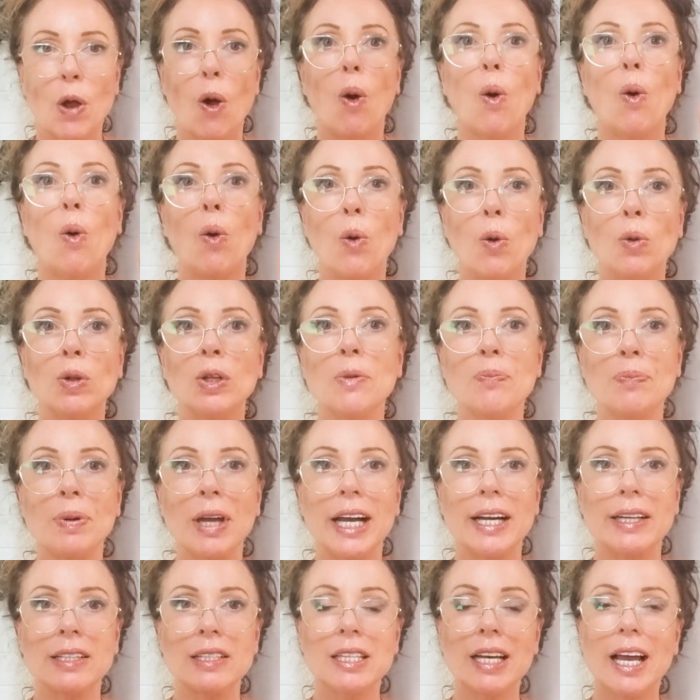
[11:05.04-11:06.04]
All
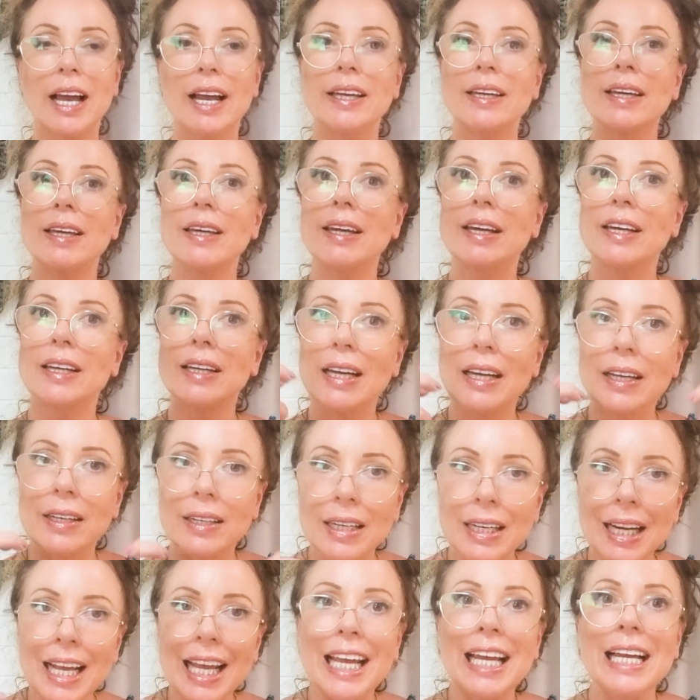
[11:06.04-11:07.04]
about taking it in
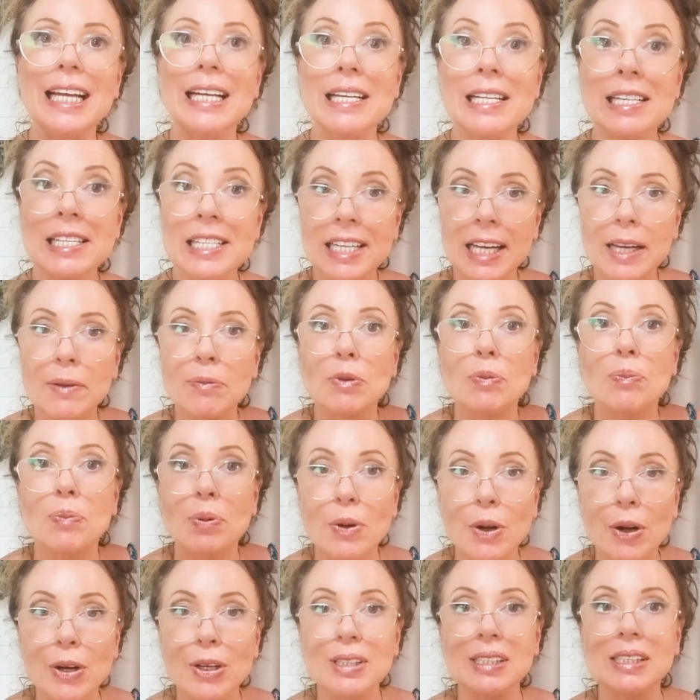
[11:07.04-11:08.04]
an in-depth
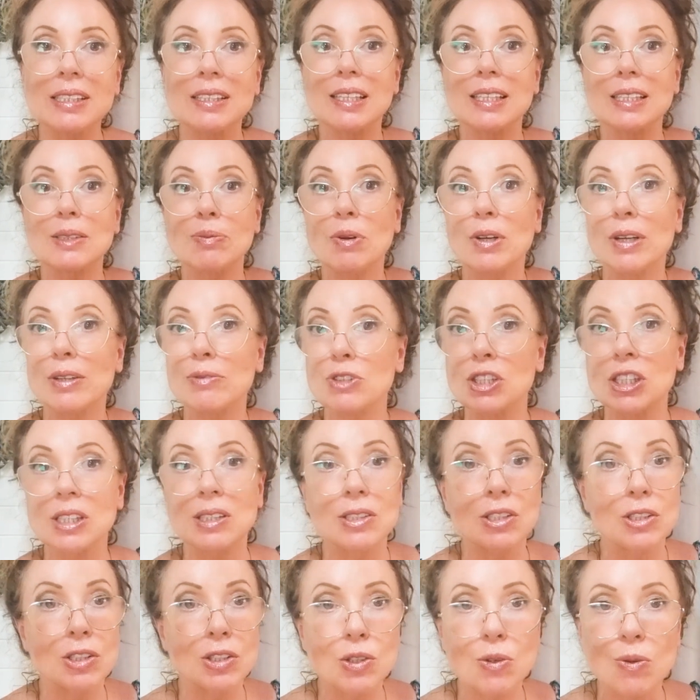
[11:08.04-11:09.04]
process, what I've
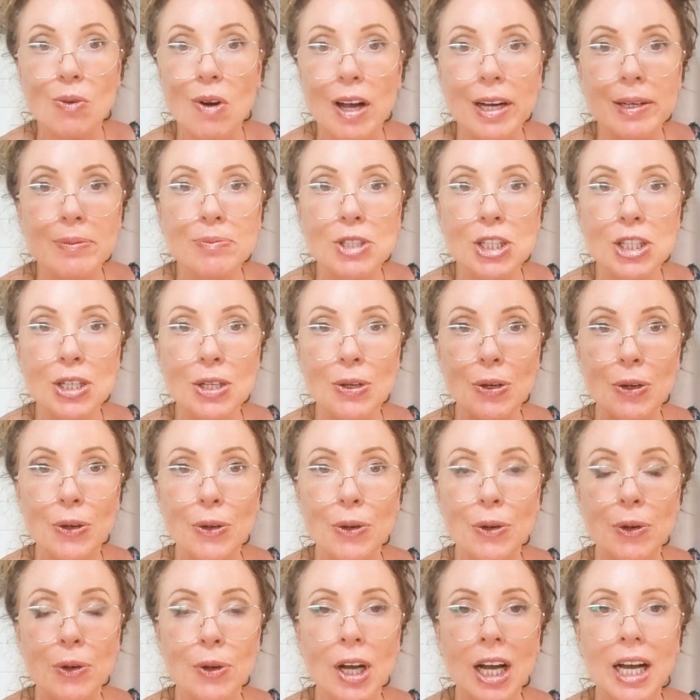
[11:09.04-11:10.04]
just described to
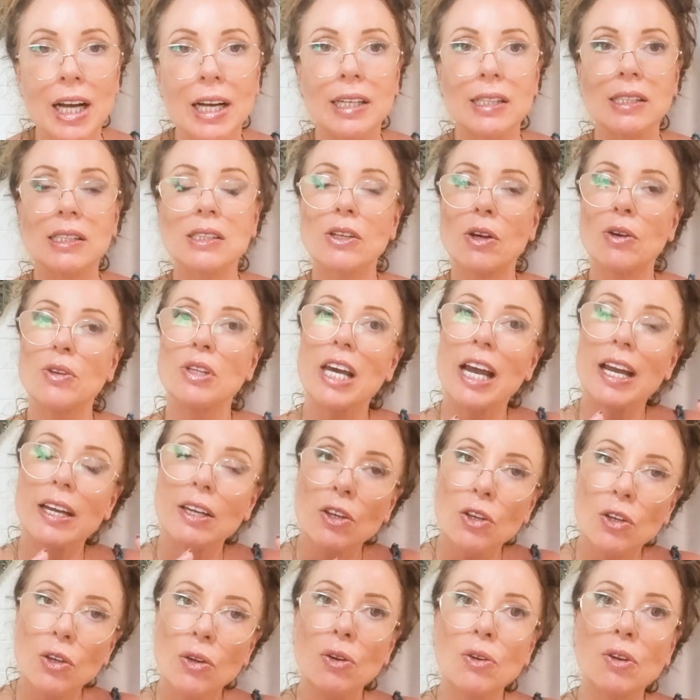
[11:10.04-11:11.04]
you, so that
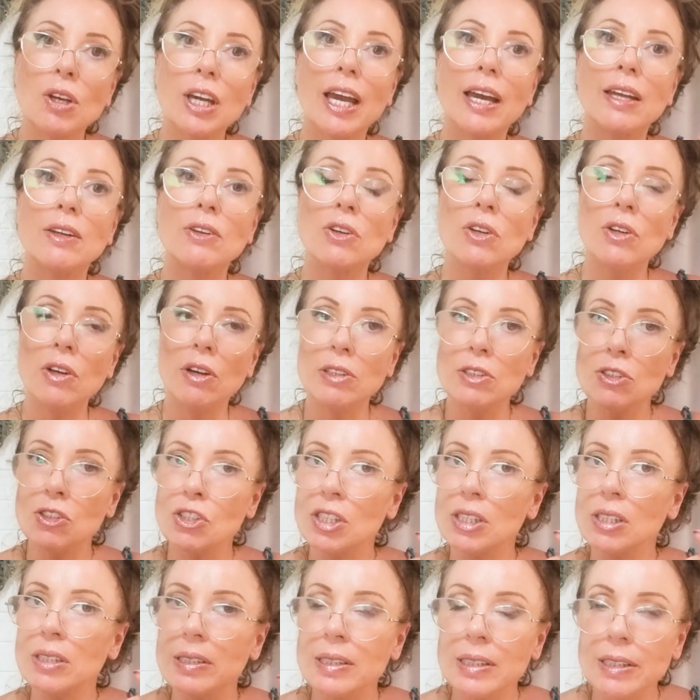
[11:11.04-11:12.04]
you can not
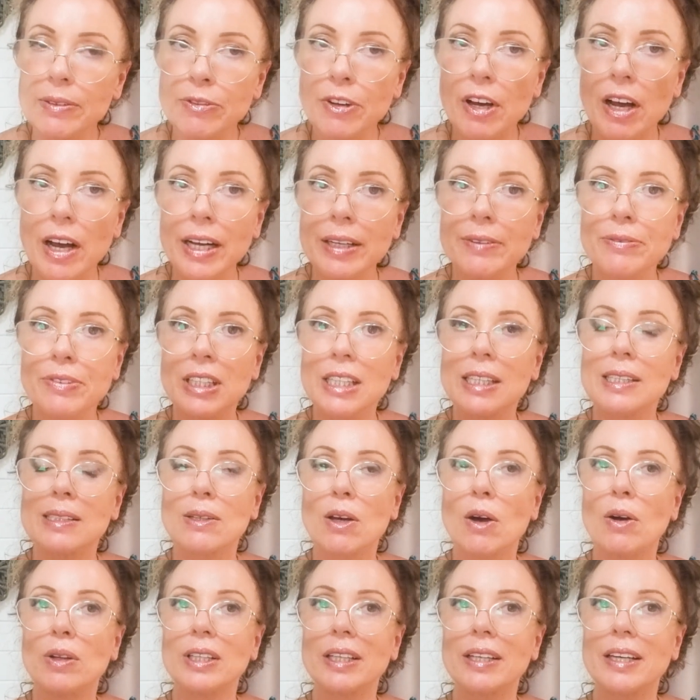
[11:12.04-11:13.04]
just survive these
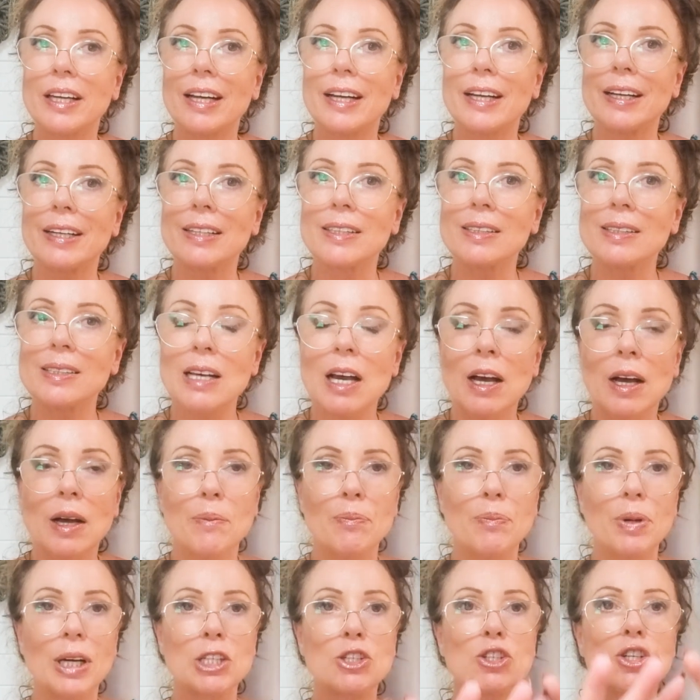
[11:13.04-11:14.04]
holidays,
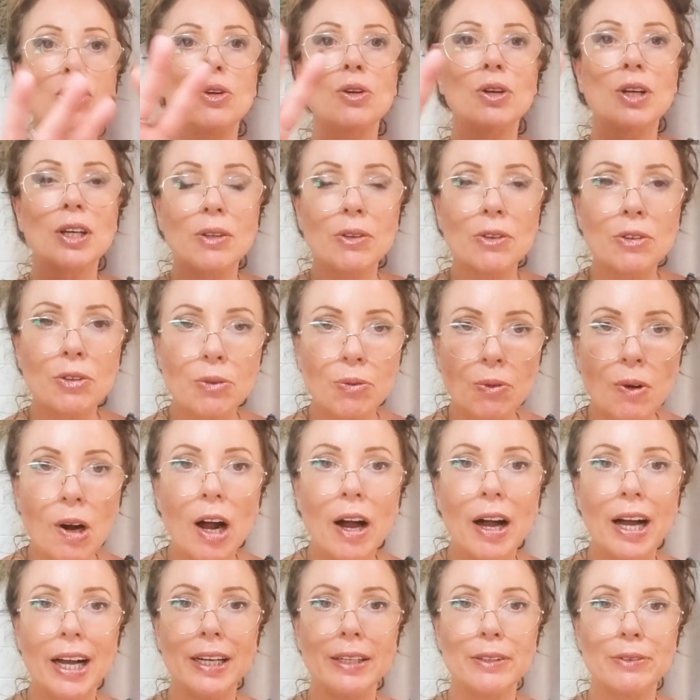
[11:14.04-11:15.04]
but you can
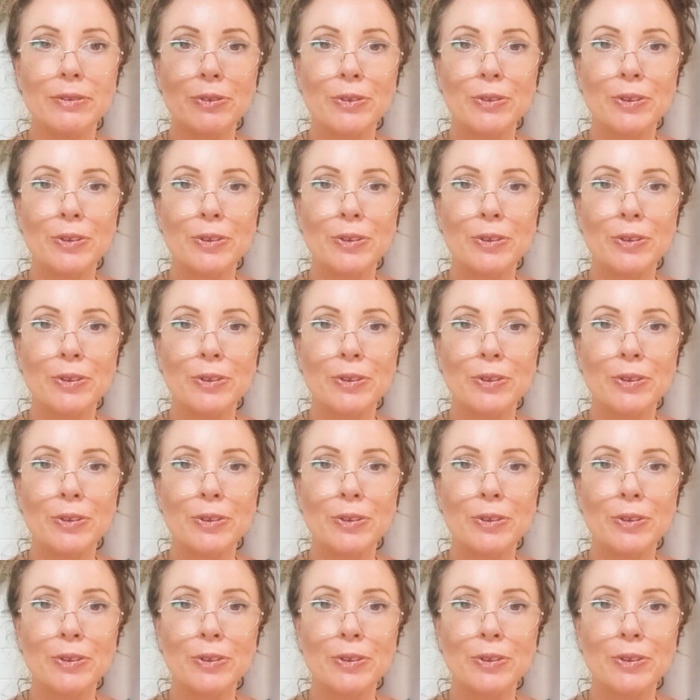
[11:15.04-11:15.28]
thrive.